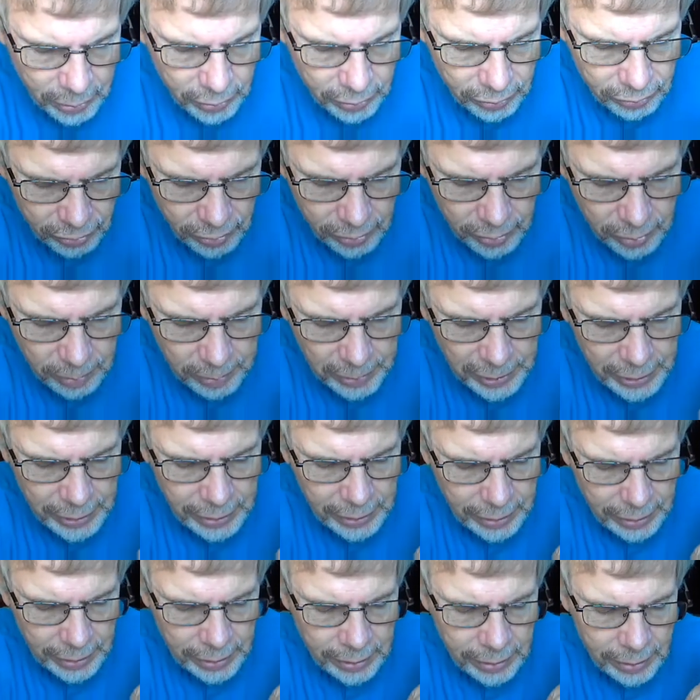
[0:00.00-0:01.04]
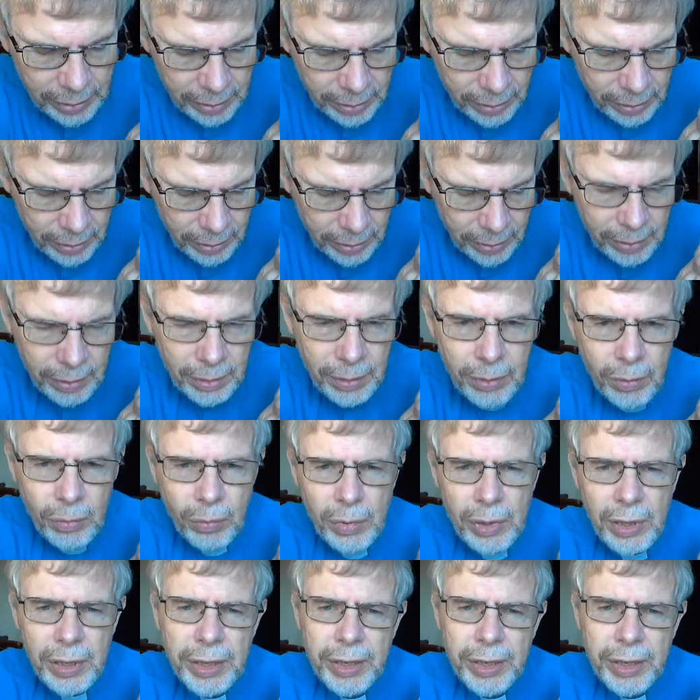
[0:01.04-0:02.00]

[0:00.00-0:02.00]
is from the beginning, well,